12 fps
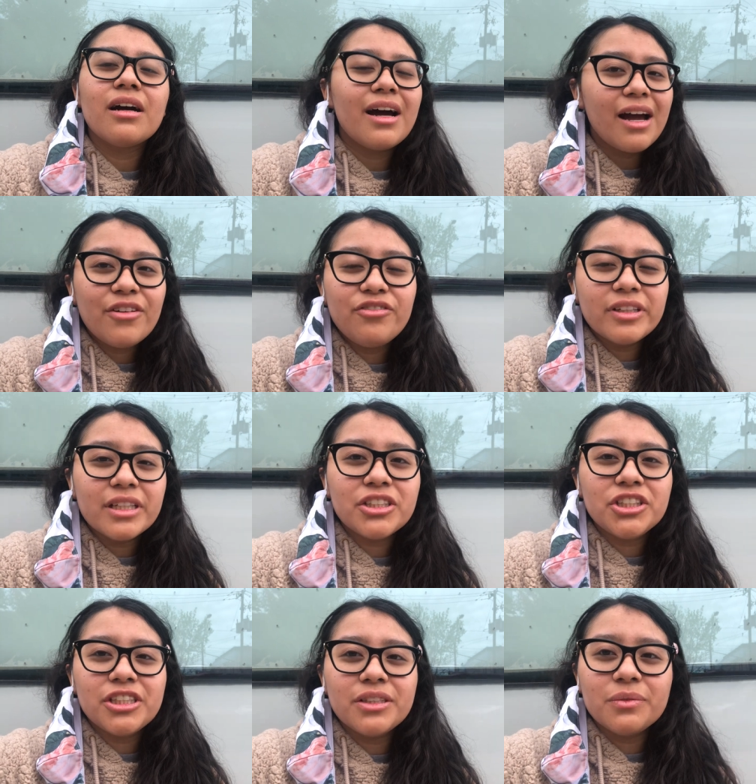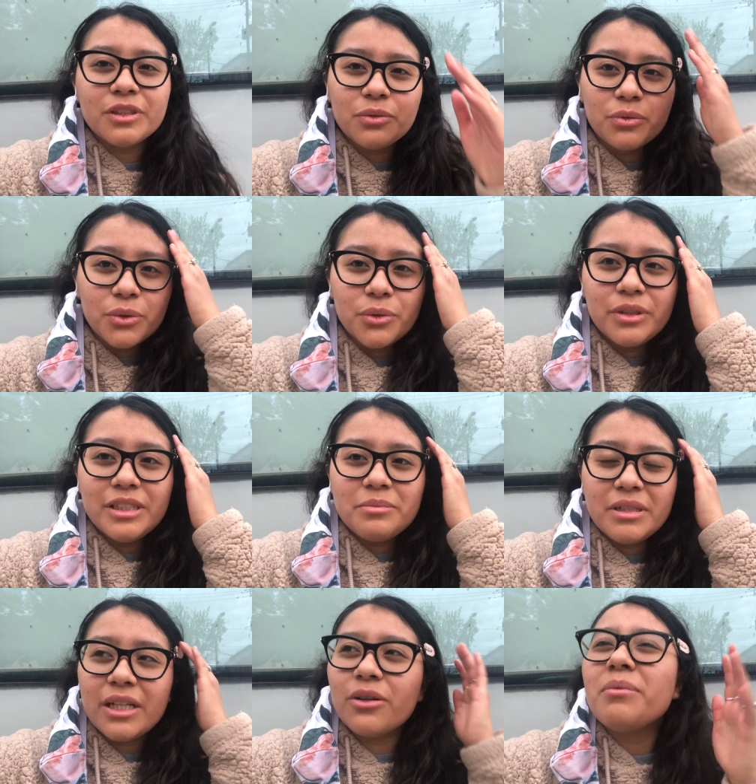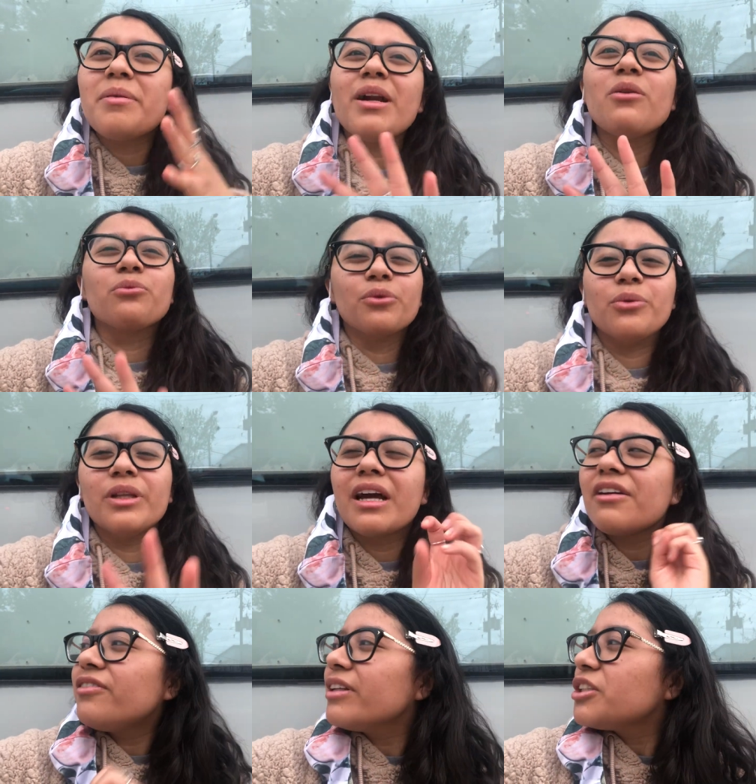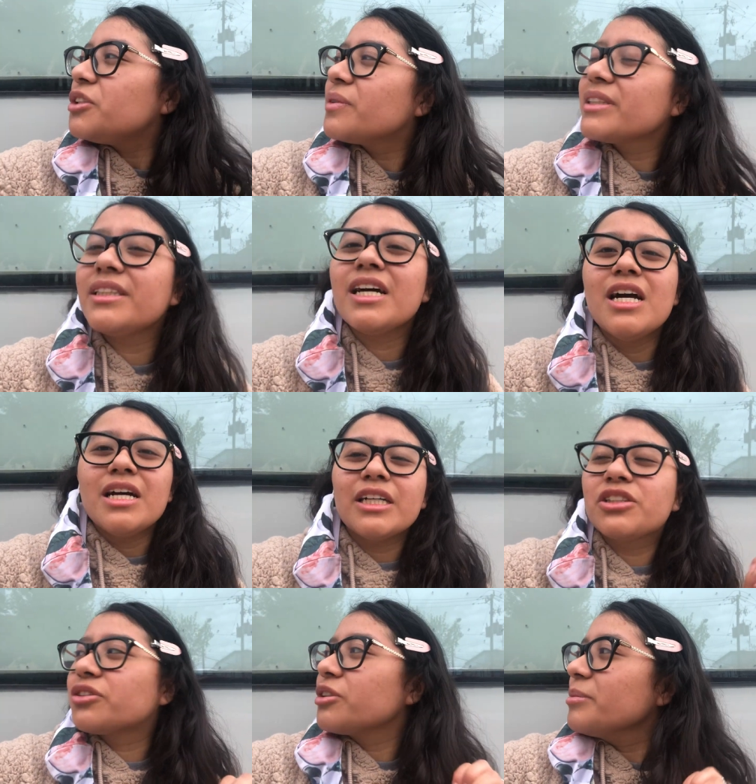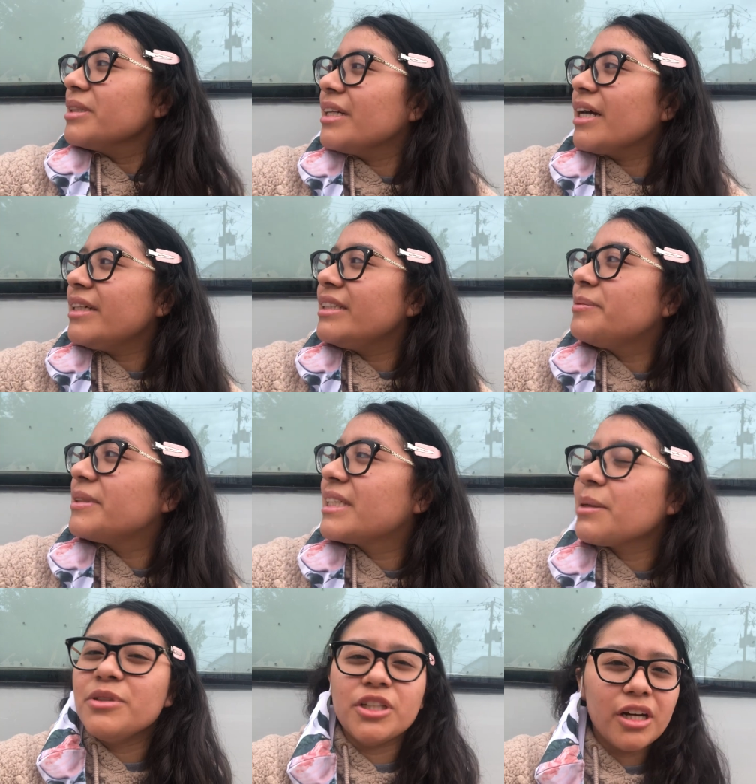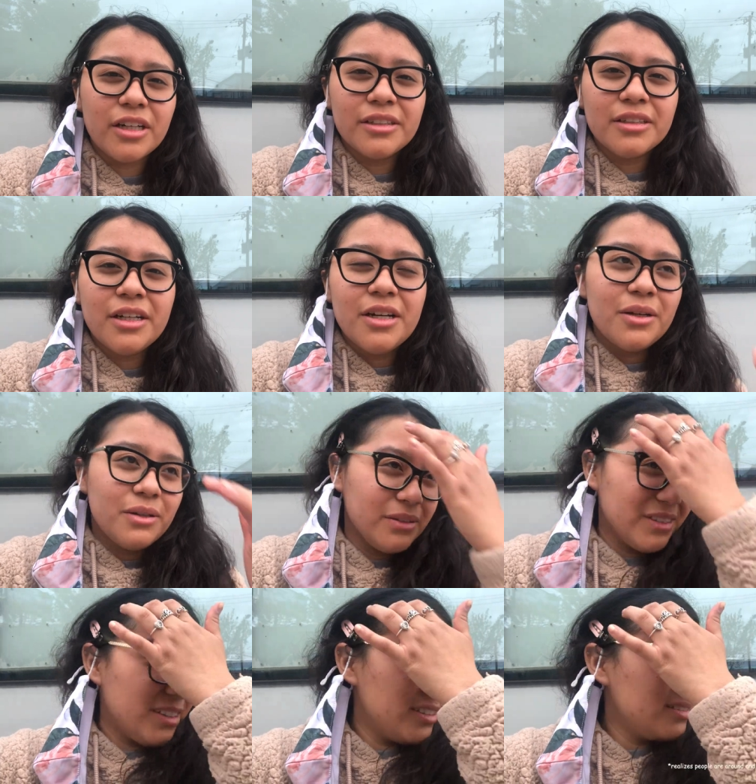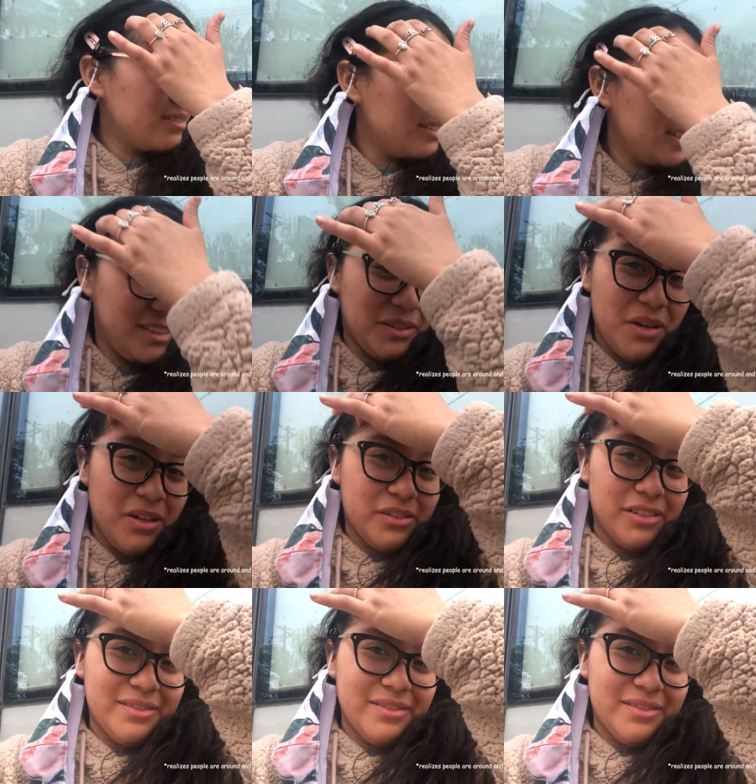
I feel like she was rude to me, or maybe not rude. Like, I feel like she wasn't extremely nice because I'm young. Hold on, this is so awkward.